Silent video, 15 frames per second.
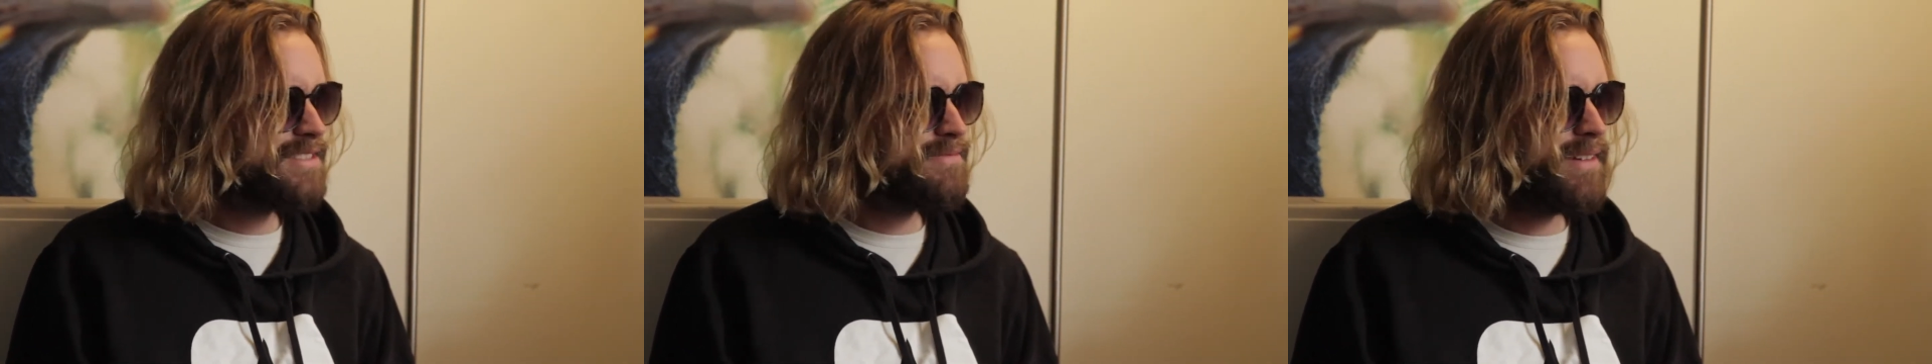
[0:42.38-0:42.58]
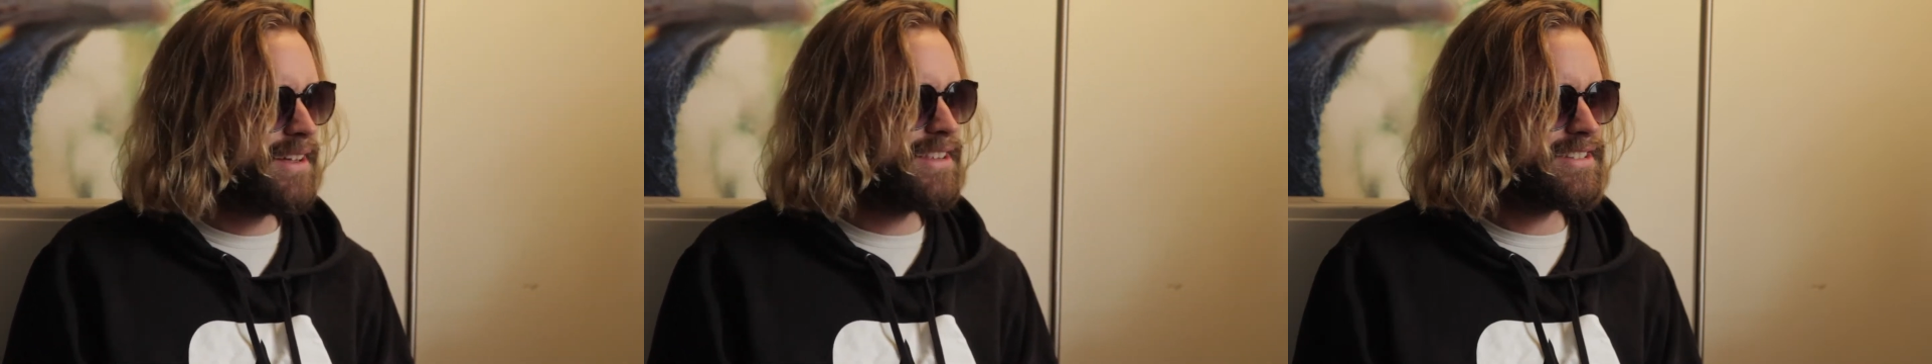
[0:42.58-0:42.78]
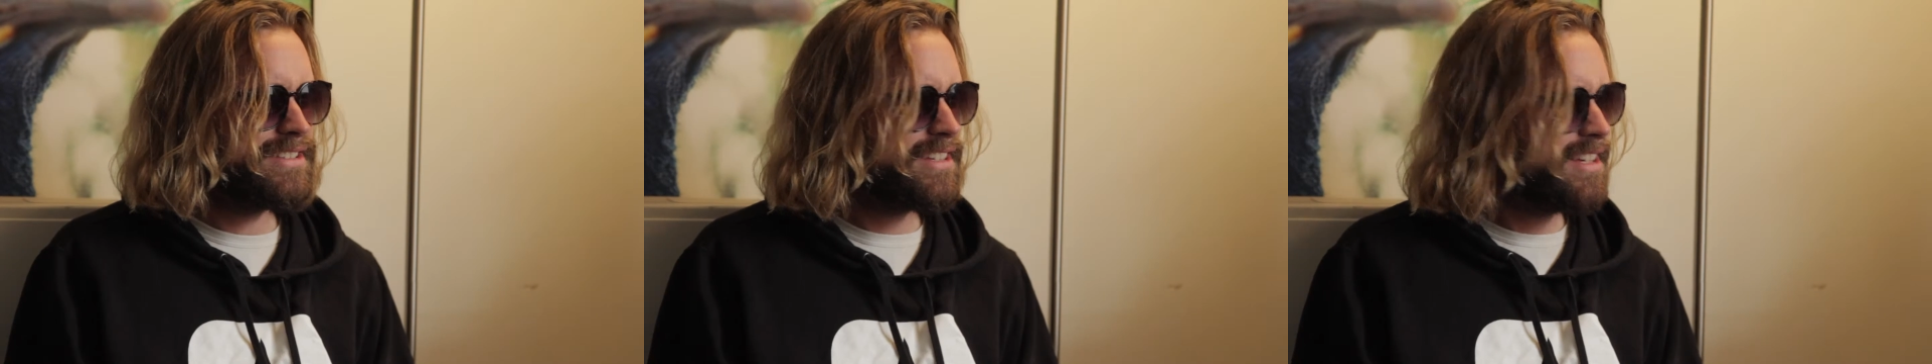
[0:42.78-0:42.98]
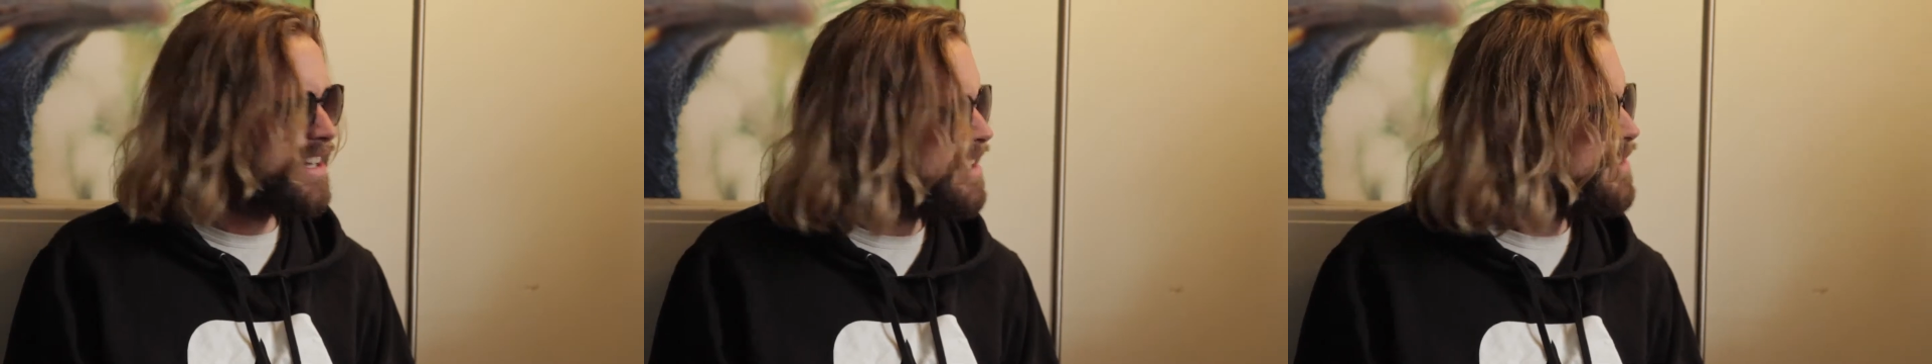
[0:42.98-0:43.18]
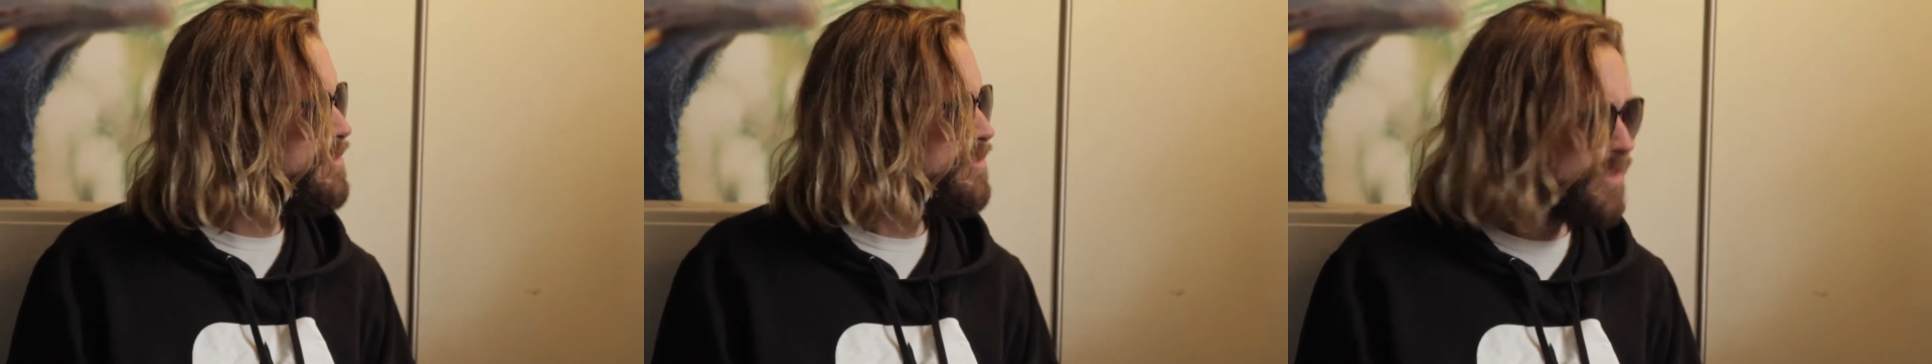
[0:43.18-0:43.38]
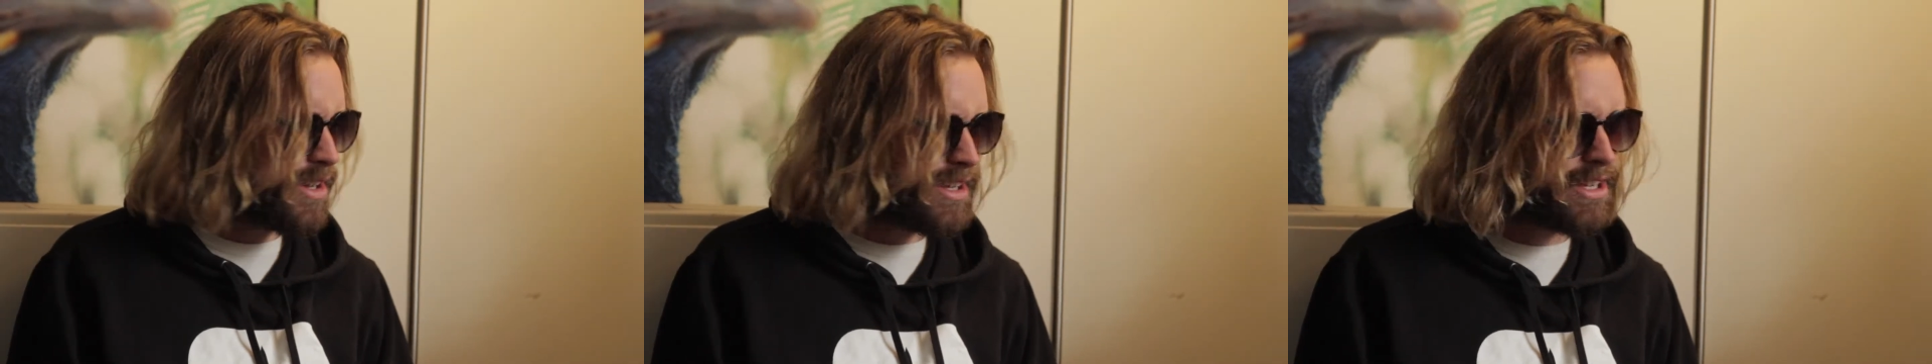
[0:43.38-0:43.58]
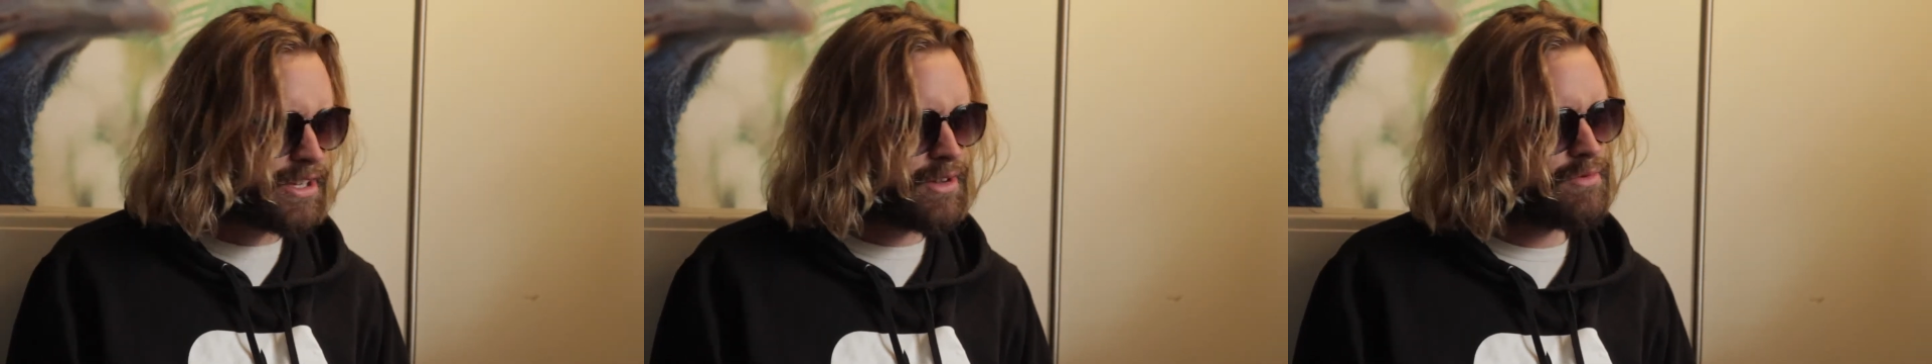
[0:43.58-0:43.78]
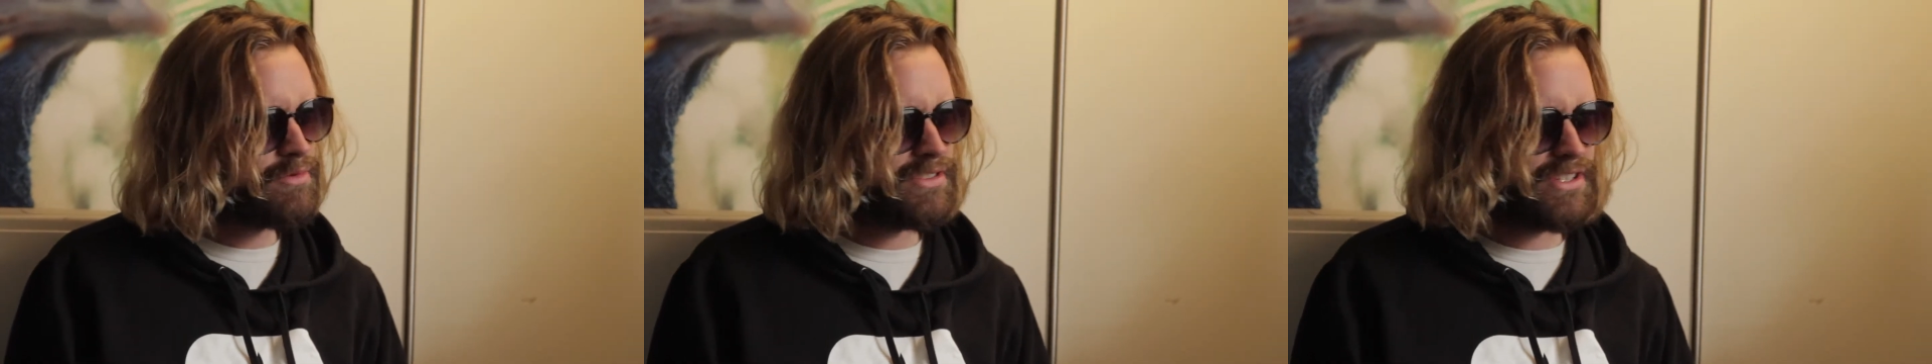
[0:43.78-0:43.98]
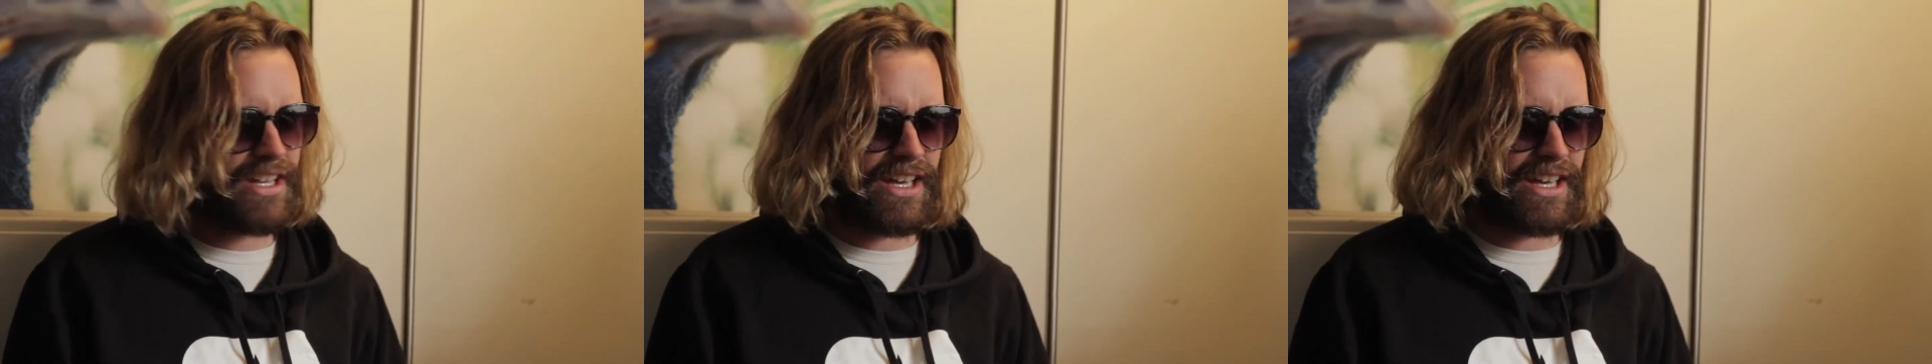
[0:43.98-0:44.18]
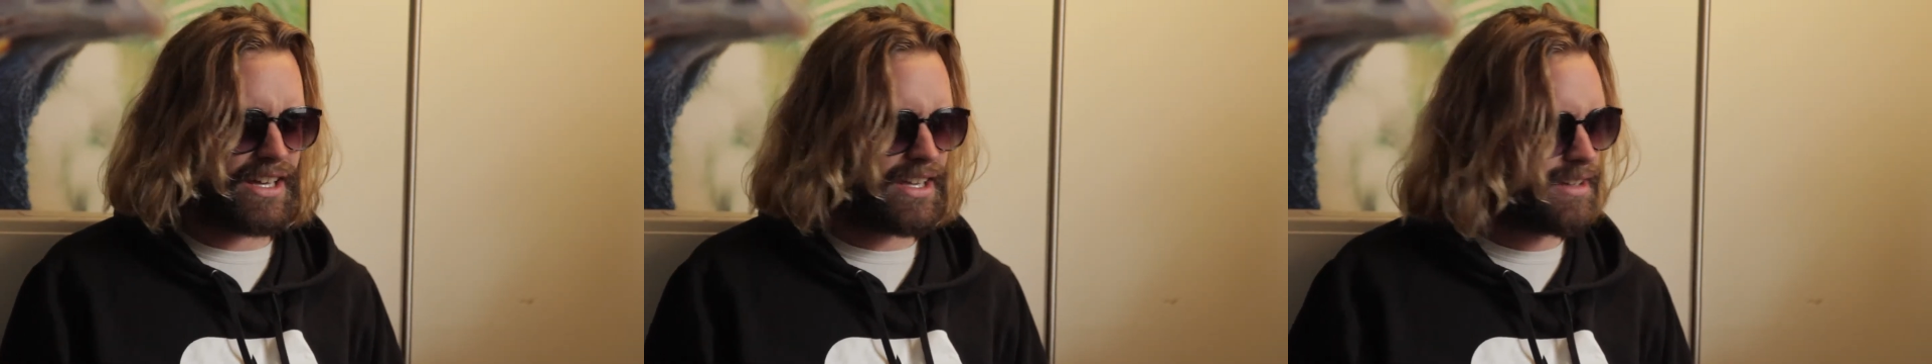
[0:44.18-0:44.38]
just and met cool this chick. really cool
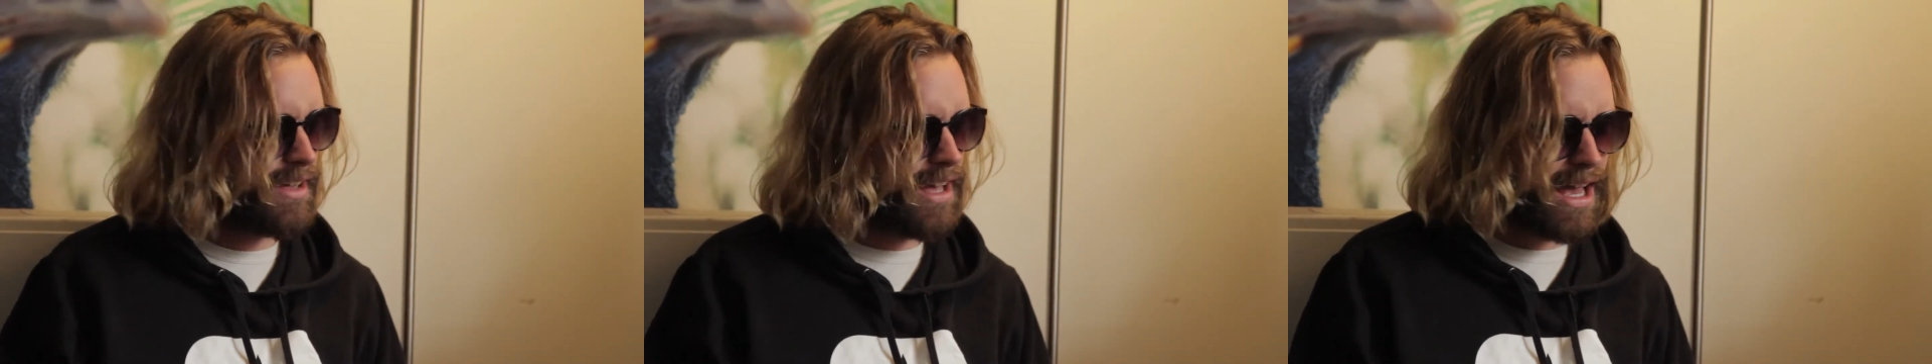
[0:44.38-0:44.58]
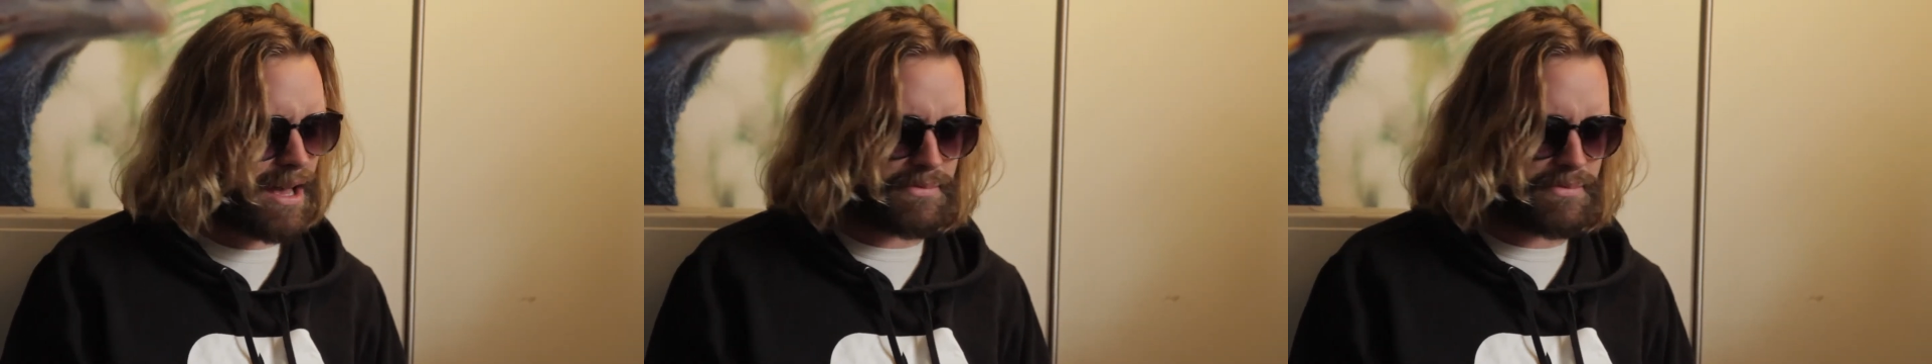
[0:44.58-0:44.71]
chick, yeah.